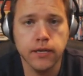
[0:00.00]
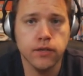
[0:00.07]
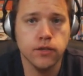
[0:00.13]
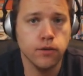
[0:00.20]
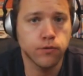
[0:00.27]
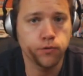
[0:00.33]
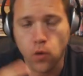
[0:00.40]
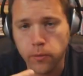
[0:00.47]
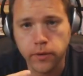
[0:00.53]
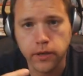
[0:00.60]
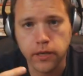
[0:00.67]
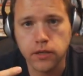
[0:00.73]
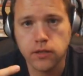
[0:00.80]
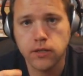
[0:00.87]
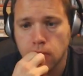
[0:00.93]

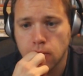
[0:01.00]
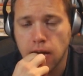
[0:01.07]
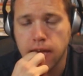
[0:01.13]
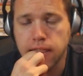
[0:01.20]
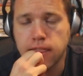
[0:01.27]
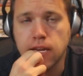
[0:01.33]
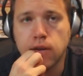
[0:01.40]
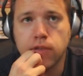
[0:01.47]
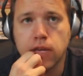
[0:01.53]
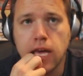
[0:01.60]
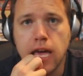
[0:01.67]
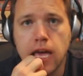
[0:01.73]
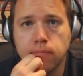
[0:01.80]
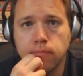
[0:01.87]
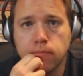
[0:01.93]
deformities. I think of the
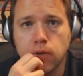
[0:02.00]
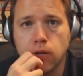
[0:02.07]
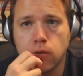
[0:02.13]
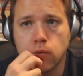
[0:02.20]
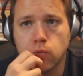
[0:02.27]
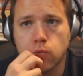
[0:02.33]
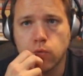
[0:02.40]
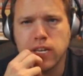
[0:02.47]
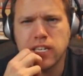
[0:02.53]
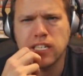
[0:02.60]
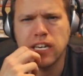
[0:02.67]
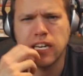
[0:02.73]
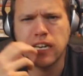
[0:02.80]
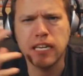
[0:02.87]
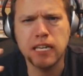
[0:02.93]
game
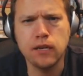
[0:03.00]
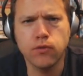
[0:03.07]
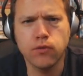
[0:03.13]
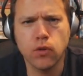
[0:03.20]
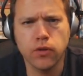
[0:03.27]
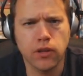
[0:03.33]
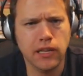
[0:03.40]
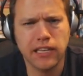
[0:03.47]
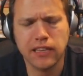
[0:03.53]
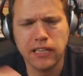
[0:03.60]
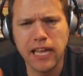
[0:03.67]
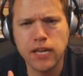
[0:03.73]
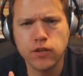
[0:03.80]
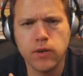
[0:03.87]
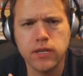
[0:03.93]
Resident Evil, like the
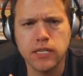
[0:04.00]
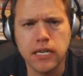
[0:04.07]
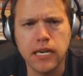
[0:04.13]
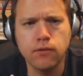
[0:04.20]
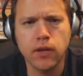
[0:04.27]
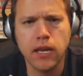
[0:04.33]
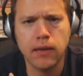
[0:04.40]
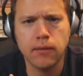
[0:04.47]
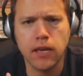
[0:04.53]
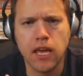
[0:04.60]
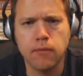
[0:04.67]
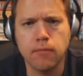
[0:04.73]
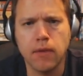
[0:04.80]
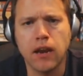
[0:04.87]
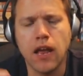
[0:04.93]
last Resident Evil game that
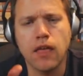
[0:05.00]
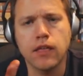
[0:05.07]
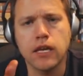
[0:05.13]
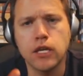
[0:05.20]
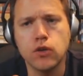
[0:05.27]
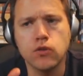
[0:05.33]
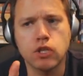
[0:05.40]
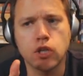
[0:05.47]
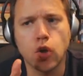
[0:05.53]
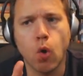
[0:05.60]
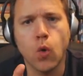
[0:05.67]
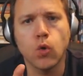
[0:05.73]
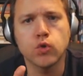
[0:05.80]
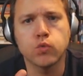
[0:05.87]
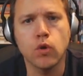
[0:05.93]
came out, and how they used an
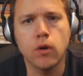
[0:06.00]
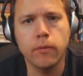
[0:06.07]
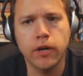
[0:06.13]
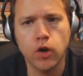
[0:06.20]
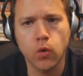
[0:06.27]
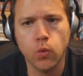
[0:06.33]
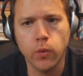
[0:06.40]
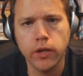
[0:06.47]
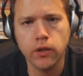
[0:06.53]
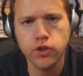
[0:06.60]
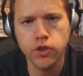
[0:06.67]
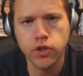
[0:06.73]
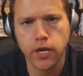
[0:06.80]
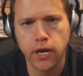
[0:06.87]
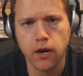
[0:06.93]
old woman in a
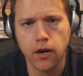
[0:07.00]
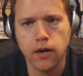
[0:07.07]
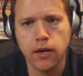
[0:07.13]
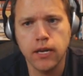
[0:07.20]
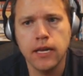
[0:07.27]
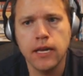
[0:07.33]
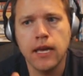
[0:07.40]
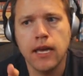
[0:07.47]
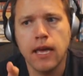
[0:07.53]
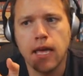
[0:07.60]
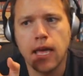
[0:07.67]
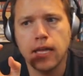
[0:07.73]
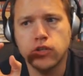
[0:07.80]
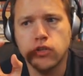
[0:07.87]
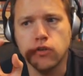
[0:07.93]
wheelchair
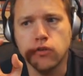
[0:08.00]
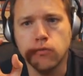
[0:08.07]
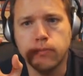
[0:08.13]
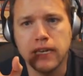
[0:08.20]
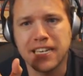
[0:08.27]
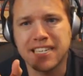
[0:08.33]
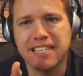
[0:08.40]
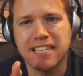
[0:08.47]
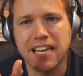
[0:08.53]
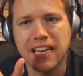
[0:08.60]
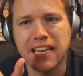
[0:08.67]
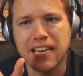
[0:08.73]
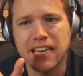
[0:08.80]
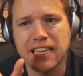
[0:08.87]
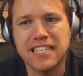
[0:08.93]
to be
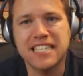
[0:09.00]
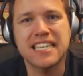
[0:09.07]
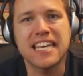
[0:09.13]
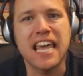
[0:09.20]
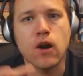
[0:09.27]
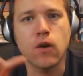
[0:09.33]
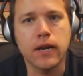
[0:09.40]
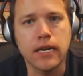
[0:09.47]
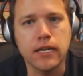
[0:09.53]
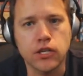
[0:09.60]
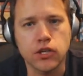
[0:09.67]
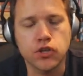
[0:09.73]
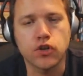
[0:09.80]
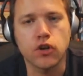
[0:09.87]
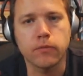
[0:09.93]
a scary,
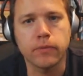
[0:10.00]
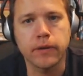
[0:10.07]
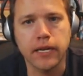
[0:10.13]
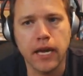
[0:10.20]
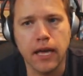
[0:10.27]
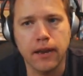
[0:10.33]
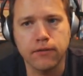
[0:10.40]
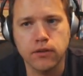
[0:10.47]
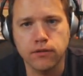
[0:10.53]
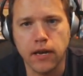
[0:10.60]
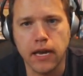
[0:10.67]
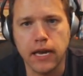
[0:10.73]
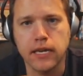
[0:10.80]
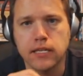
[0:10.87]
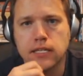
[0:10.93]
disturbing kind of
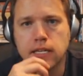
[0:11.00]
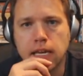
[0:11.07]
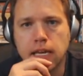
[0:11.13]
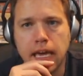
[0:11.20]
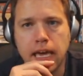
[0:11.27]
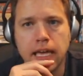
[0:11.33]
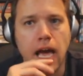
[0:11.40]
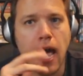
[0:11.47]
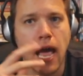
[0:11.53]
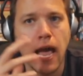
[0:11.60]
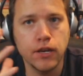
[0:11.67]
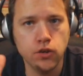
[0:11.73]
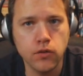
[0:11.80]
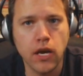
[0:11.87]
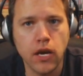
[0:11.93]
device. And
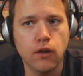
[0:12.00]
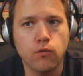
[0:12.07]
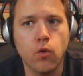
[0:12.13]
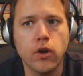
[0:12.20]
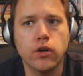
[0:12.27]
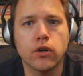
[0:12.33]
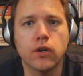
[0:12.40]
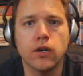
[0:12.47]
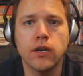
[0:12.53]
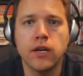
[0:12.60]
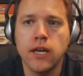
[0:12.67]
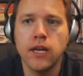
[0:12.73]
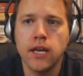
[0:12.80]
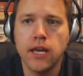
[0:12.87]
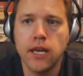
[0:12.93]
I do kind of wonder
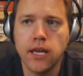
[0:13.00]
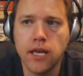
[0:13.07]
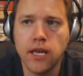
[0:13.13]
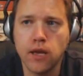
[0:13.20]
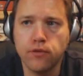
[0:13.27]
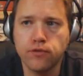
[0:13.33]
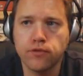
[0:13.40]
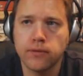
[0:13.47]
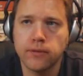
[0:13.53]
if